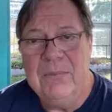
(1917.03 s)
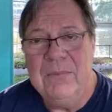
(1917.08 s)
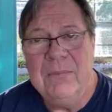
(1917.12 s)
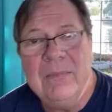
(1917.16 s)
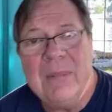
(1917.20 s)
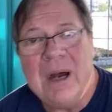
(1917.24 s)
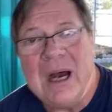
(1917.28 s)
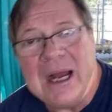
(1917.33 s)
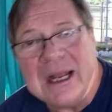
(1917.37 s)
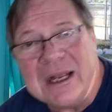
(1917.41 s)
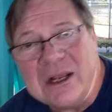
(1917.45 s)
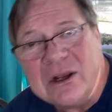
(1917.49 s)

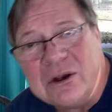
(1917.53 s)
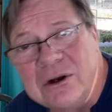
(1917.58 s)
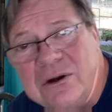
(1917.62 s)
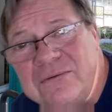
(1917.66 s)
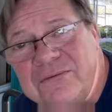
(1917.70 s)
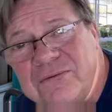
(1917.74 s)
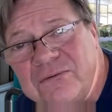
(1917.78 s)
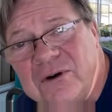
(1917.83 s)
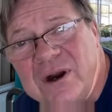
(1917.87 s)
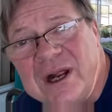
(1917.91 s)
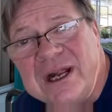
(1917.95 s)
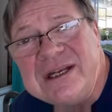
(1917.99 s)
My good
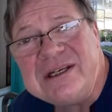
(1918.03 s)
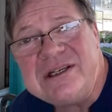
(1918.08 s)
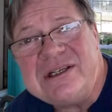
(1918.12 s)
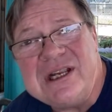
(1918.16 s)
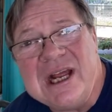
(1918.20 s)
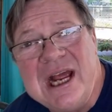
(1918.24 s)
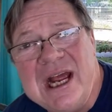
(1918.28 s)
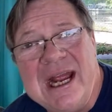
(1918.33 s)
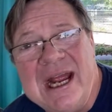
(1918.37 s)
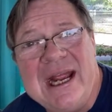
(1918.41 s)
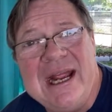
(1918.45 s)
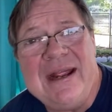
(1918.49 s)
friend
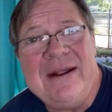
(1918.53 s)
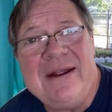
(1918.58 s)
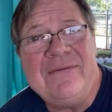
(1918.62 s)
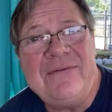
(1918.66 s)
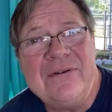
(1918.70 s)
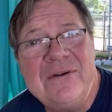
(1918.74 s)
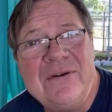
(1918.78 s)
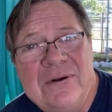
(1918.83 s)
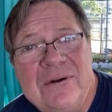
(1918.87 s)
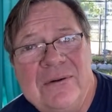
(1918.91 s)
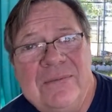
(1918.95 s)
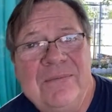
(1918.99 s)
Dave
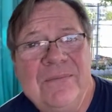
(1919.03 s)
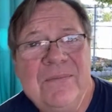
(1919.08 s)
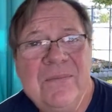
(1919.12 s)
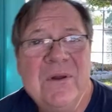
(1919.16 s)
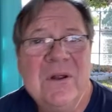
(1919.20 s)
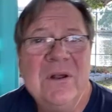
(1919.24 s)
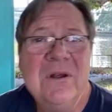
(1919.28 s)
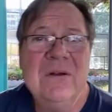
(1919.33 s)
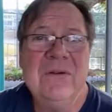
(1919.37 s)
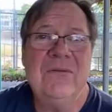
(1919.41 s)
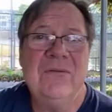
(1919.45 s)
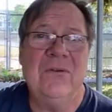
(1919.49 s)

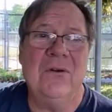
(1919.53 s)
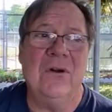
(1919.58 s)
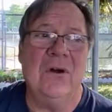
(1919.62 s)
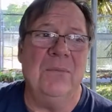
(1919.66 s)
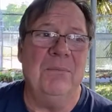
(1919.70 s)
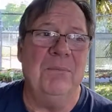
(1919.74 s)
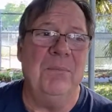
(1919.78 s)
from